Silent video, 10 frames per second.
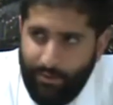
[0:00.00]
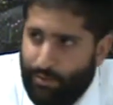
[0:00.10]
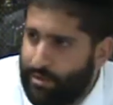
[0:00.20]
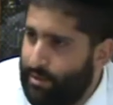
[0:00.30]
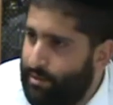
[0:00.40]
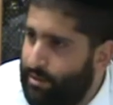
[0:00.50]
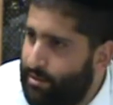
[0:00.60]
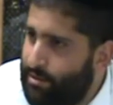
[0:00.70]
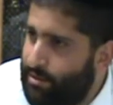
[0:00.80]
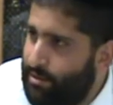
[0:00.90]
What does that mean?
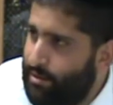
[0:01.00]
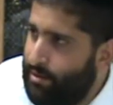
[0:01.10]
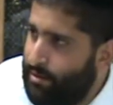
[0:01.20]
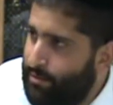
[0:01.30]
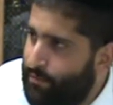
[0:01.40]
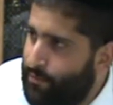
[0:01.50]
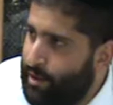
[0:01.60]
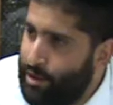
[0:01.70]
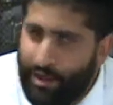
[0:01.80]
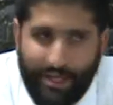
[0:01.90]

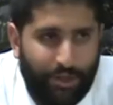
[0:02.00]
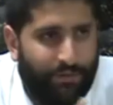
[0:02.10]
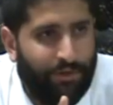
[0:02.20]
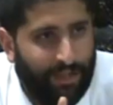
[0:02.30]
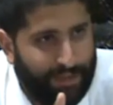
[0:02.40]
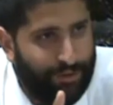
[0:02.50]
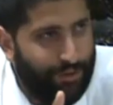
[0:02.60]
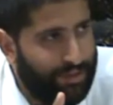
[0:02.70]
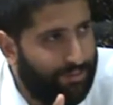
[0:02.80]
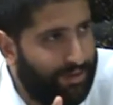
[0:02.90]
You're not sure if you're allowed to
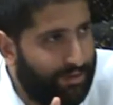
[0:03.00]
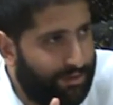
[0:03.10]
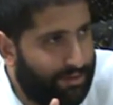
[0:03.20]
do something,